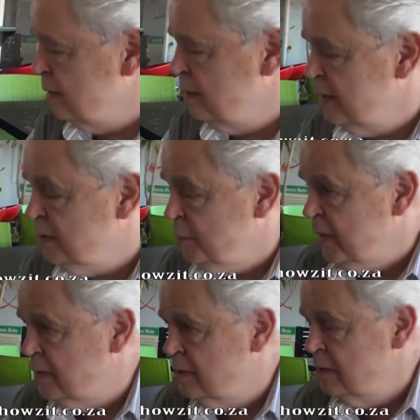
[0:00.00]

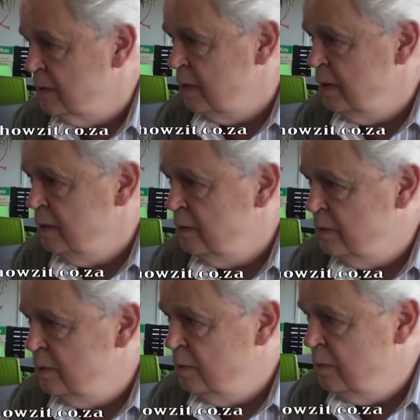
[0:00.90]
expect sardines
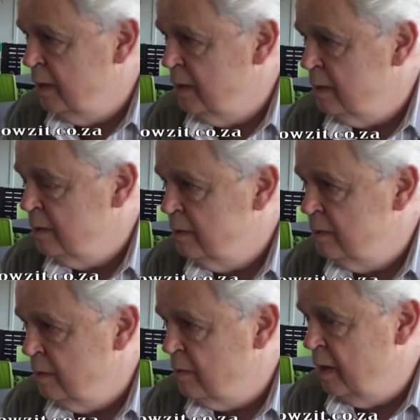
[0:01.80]
to
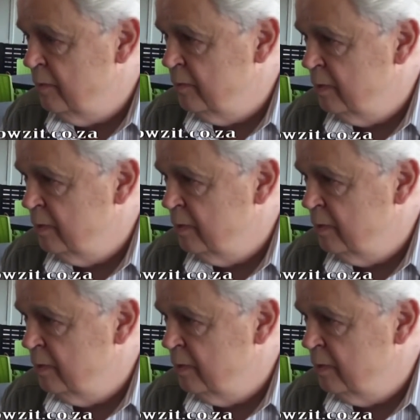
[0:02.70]
arrive?